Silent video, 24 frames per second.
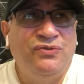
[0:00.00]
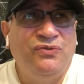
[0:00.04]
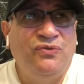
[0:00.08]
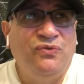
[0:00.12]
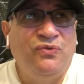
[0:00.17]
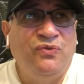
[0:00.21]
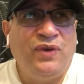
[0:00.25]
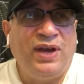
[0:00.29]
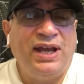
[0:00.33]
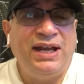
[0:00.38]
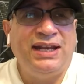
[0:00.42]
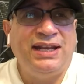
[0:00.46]

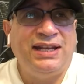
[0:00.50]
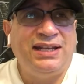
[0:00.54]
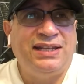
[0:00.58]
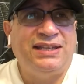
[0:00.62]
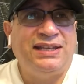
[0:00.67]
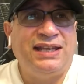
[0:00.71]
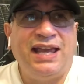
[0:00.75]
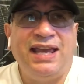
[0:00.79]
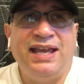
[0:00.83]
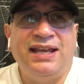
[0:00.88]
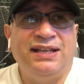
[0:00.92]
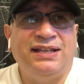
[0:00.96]
funny
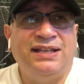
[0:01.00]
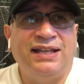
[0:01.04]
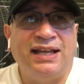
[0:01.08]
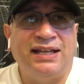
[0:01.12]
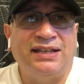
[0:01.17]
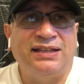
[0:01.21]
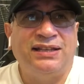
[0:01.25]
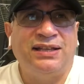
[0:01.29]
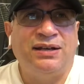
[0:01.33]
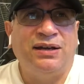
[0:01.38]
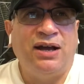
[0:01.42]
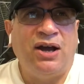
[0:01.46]
thing
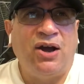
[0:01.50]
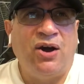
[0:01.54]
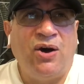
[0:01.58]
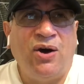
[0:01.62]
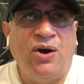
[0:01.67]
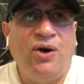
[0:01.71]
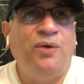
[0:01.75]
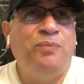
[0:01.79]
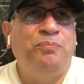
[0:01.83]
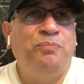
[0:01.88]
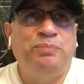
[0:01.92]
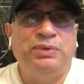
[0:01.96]
that the
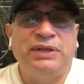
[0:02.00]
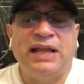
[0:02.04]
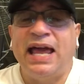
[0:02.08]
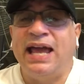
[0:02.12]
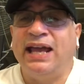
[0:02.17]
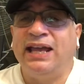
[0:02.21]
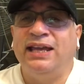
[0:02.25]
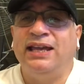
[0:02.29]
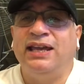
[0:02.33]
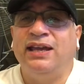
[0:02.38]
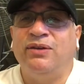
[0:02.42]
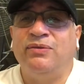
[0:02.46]
all
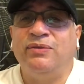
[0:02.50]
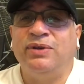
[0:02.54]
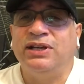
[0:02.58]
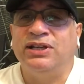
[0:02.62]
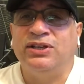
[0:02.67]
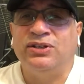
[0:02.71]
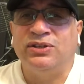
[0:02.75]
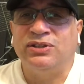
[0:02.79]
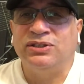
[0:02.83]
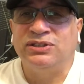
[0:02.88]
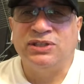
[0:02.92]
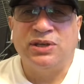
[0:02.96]
black
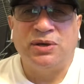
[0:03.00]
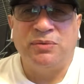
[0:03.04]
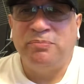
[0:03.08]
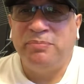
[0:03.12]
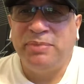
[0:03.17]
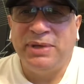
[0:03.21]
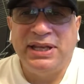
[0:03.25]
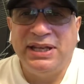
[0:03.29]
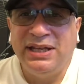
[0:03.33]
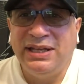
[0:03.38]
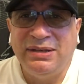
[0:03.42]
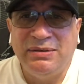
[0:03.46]
characters are
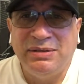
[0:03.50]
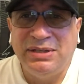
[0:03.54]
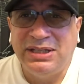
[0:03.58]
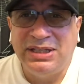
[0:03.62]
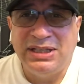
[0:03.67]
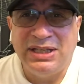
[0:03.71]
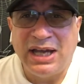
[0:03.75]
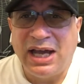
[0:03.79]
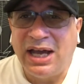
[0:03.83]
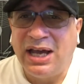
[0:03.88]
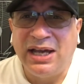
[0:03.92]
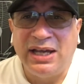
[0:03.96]
being
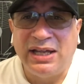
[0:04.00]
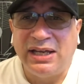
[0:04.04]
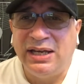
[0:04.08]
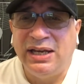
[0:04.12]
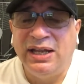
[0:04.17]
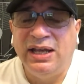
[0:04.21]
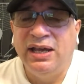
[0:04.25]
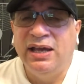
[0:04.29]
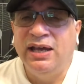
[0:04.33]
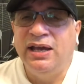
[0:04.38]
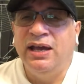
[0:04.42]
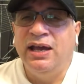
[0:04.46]

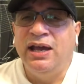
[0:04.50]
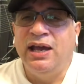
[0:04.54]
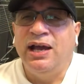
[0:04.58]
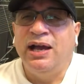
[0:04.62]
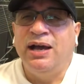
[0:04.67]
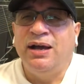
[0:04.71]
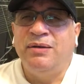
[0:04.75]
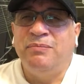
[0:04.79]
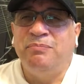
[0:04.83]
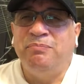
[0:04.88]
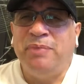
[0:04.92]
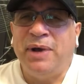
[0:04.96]
done
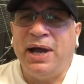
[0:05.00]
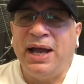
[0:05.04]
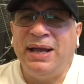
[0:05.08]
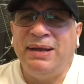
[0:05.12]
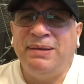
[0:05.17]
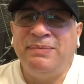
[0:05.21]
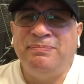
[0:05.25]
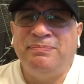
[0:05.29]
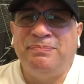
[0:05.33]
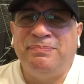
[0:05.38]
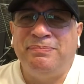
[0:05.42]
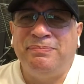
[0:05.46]

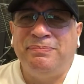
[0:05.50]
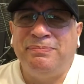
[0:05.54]
by